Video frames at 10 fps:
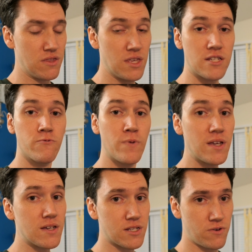This
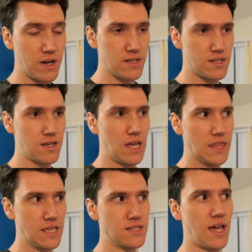week is crazy,
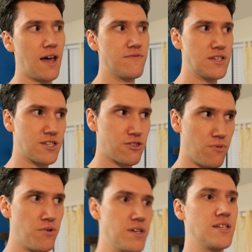and then to have this
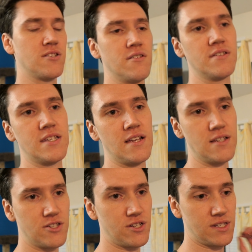thrown at us all of a
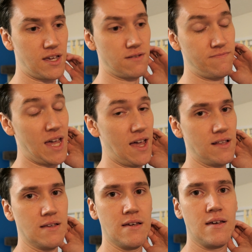sudden, it's just like man.